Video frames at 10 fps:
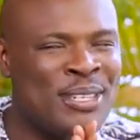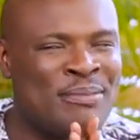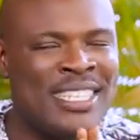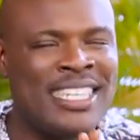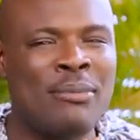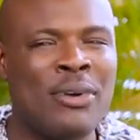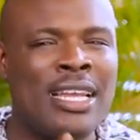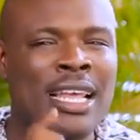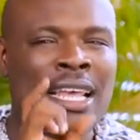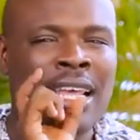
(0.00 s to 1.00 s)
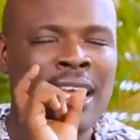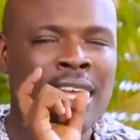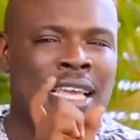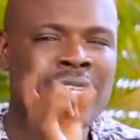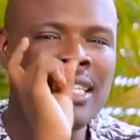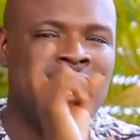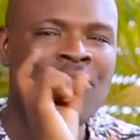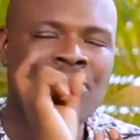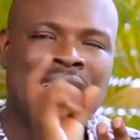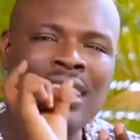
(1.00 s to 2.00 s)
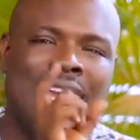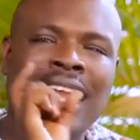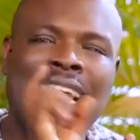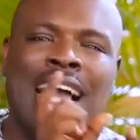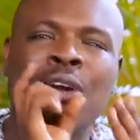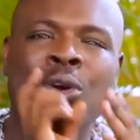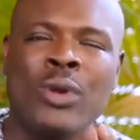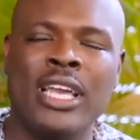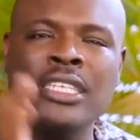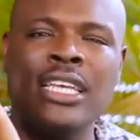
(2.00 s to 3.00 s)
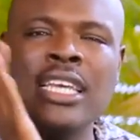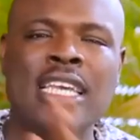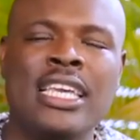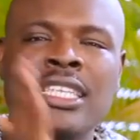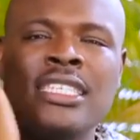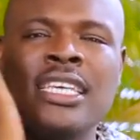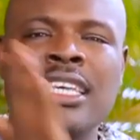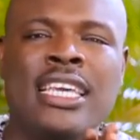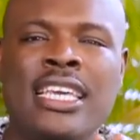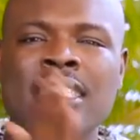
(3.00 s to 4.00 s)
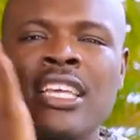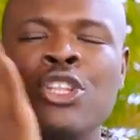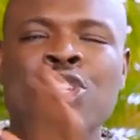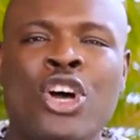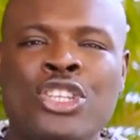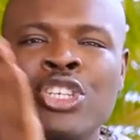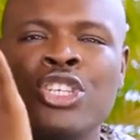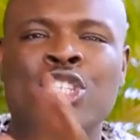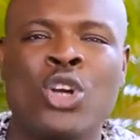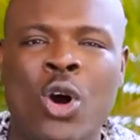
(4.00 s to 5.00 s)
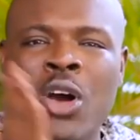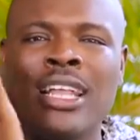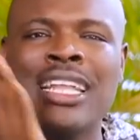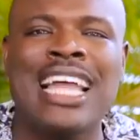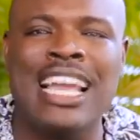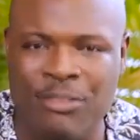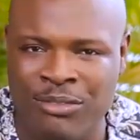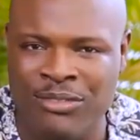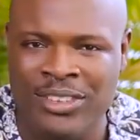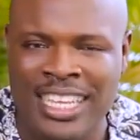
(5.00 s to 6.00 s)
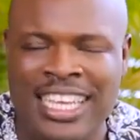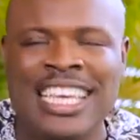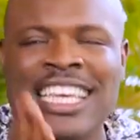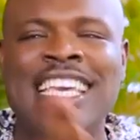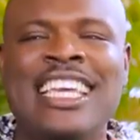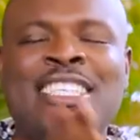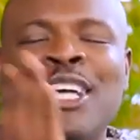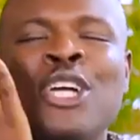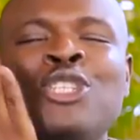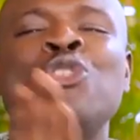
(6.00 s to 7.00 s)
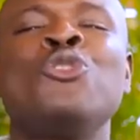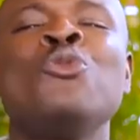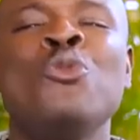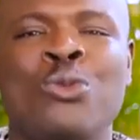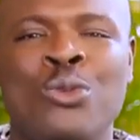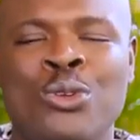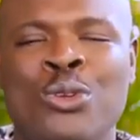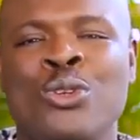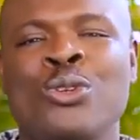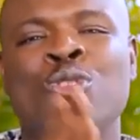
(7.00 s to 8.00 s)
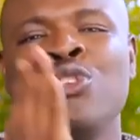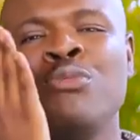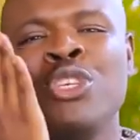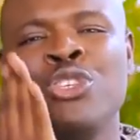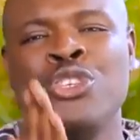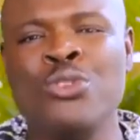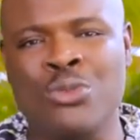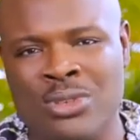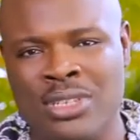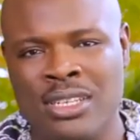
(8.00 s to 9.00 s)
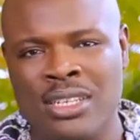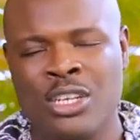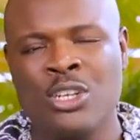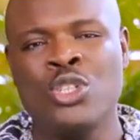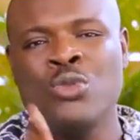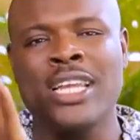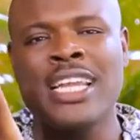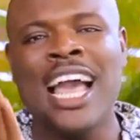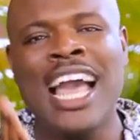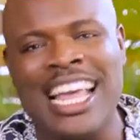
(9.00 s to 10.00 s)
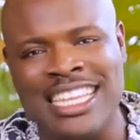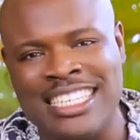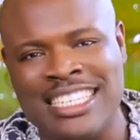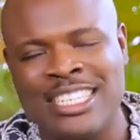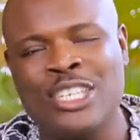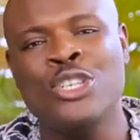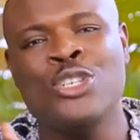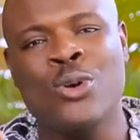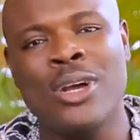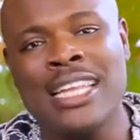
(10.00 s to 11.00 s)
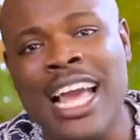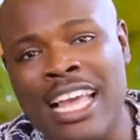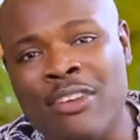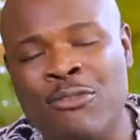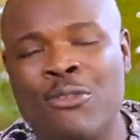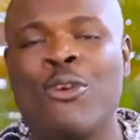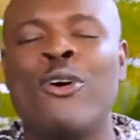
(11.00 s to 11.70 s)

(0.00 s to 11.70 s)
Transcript: social media, but Nkechi gave me the language. It is not your life. It's a tool to be used to enhance your life